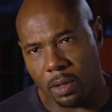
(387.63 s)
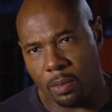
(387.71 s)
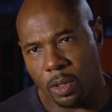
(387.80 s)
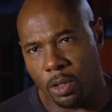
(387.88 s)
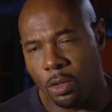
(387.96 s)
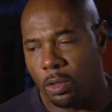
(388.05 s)
I
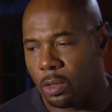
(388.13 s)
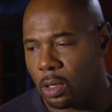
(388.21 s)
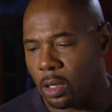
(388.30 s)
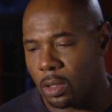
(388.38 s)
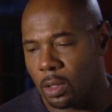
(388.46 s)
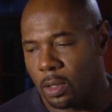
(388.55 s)
mean, you
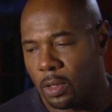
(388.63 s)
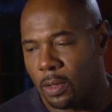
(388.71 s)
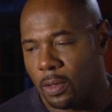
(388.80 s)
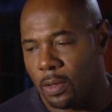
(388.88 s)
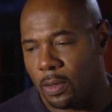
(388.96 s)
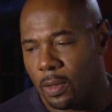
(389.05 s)
are
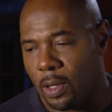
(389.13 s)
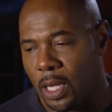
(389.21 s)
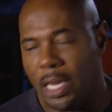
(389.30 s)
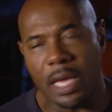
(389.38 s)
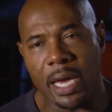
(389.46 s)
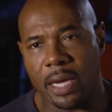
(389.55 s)

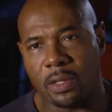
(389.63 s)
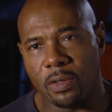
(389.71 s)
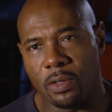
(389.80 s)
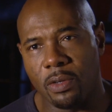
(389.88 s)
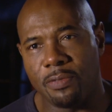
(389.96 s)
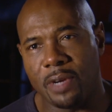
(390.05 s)
any
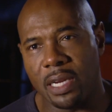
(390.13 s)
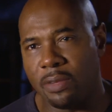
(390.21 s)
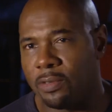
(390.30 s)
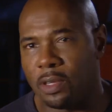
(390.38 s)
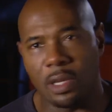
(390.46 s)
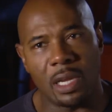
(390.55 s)
actor, you're fighting
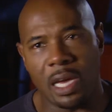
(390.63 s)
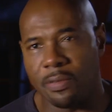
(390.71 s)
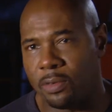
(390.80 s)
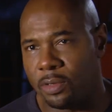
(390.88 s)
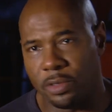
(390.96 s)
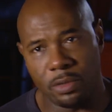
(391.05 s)
for your
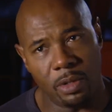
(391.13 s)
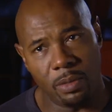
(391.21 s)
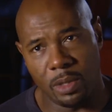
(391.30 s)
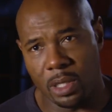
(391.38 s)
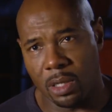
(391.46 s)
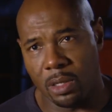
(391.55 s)
life on the screen
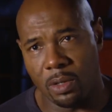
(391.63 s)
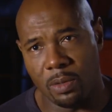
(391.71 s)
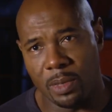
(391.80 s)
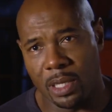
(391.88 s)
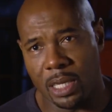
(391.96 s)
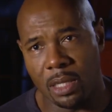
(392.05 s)
with that girl,
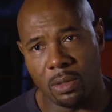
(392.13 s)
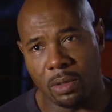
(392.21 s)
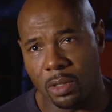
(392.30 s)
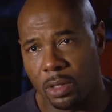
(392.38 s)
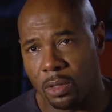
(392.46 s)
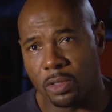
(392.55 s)
man. That
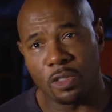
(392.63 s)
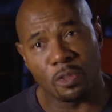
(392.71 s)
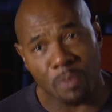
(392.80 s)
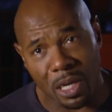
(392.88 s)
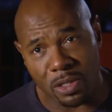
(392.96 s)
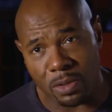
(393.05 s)
little girl is
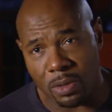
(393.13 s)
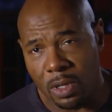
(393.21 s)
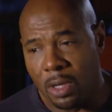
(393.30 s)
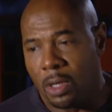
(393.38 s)
special.